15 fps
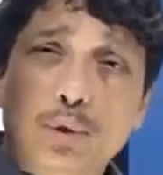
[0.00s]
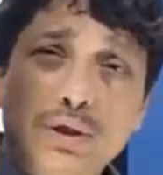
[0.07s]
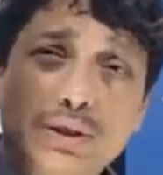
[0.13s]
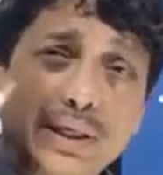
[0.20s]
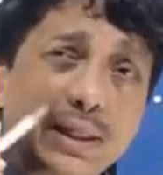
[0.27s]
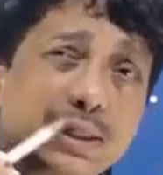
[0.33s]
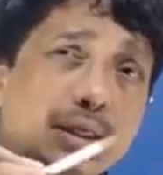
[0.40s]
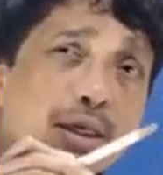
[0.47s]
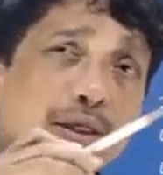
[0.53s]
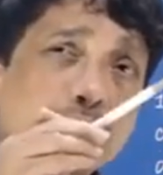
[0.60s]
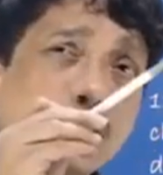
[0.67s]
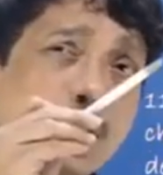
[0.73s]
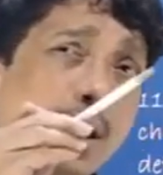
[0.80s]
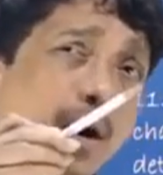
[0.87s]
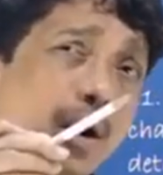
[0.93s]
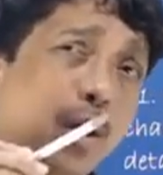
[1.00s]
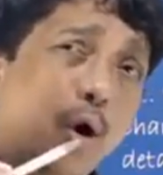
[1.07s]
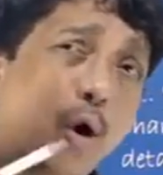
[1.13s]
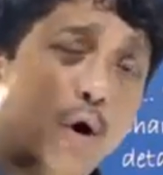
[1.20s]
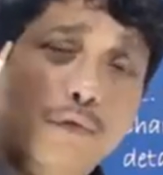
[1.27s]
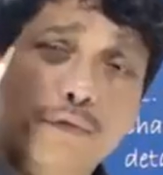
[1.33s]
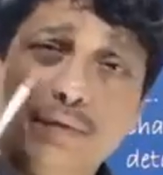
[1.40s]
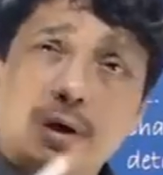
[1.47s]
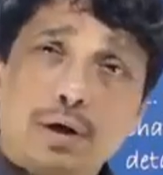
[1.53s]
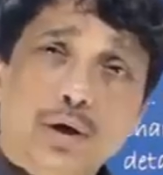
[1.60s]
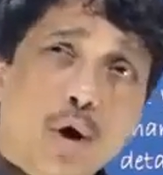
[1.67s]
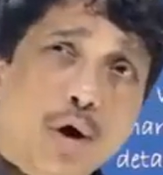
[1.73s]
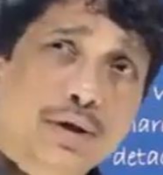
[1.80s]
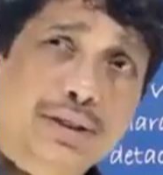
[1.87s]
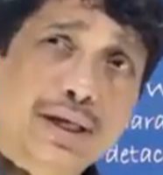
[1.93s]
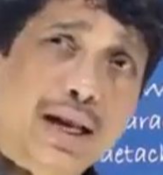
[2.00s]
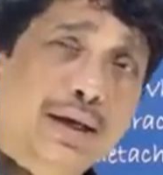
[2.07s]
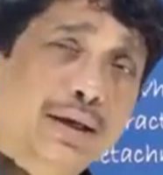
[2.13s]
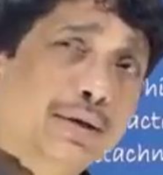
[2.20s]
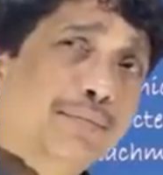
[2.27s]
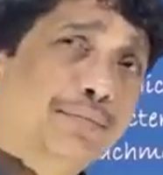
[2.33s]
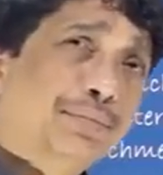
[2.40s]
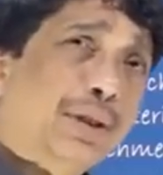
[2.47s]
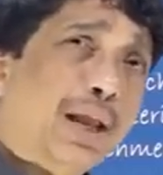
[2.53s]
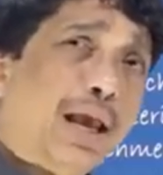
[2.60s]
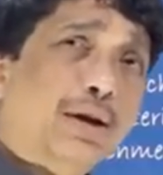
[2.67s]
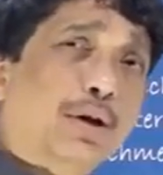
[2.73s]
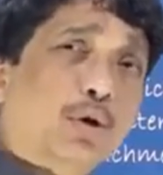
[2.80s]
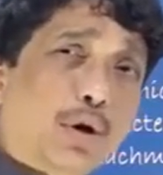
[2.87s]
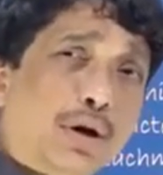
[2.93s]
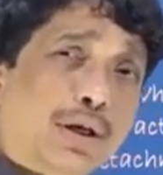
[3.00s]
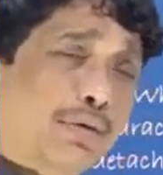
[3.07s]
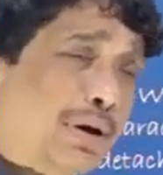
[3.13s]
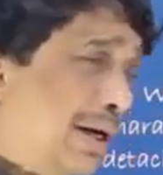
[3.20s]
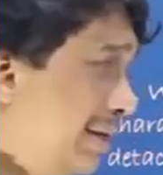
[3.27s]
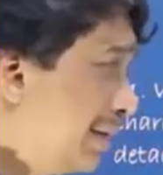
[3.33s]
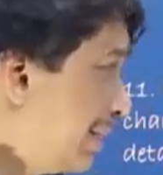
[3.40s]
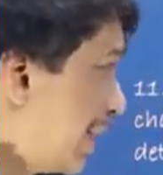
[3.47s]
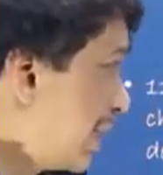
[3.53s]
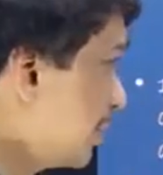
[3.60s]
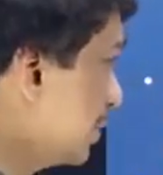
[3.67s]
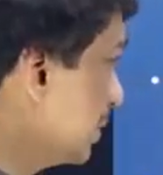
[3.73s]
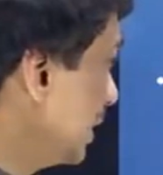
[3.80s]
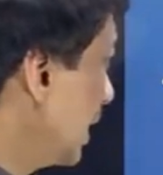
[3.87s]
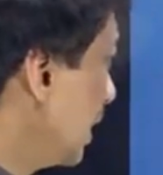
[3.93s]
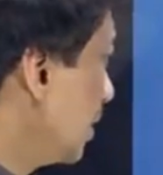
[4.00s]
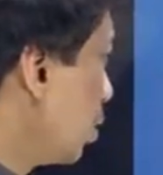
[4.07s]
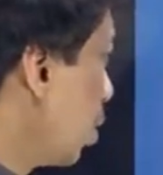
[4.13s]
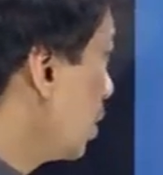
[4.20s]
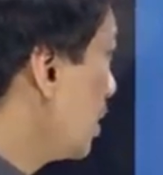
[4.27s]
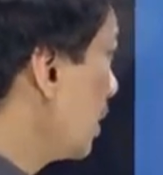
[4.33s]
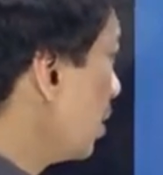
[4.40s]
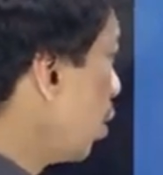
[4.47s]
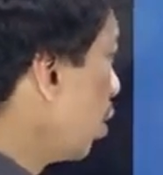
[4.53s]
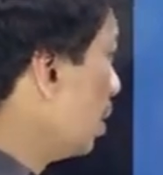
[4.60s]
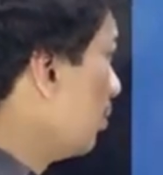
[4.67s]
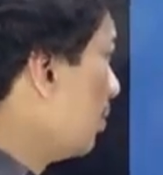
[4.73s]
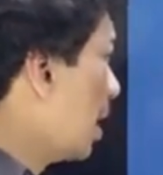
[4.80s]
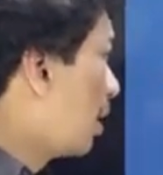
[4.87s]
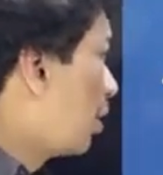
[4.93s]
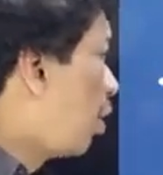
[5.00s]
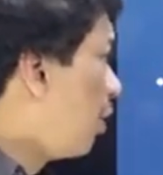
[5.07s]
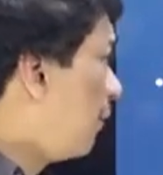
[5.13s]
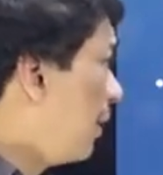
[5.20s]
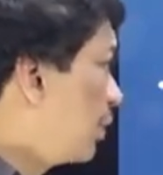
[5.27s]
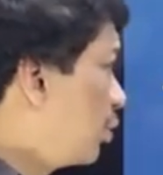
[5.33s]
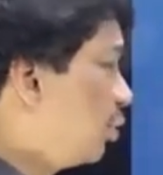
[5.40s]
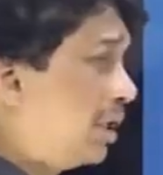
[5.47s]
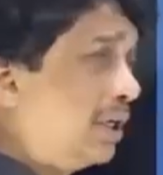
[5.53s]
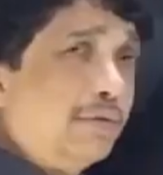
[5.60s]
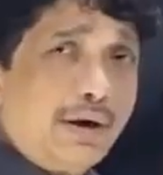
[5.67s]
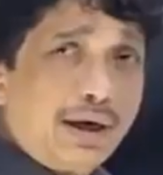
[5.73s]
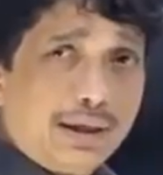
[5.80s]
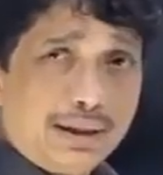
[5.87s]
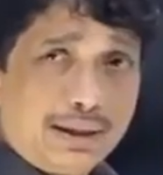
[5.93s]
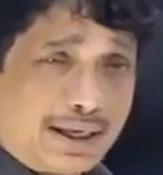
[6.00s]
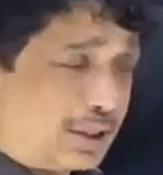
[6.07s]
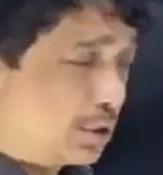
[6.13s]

which tell us of long-standing and chronic retinal detachment. They are not a hallmark of exudative retinal